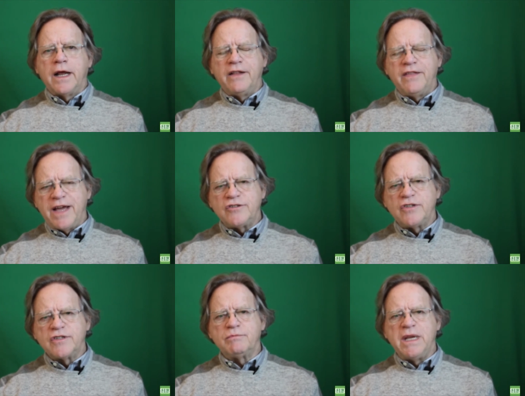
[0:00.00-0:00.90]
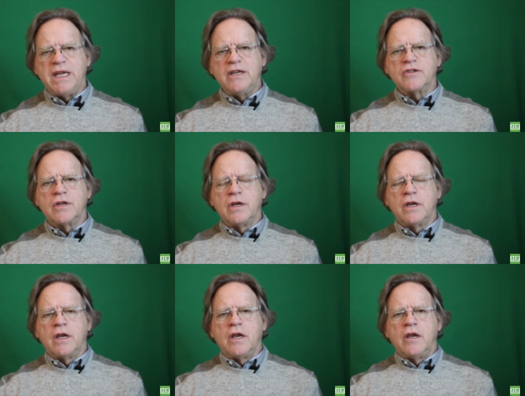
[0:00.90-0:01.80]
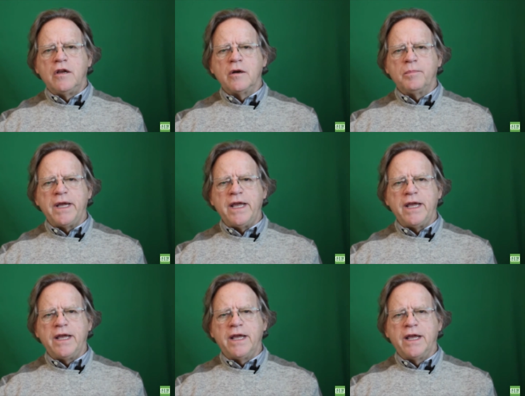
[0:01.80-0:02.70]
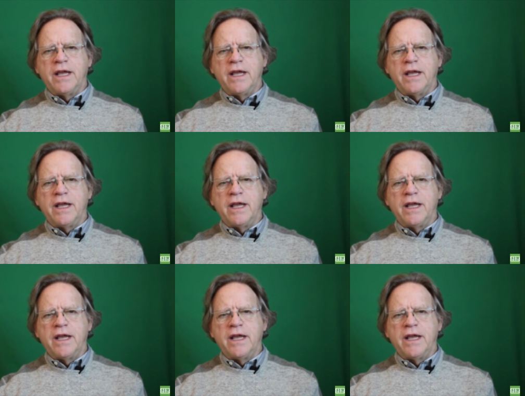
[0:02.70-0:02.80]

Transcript: And that just means you're paying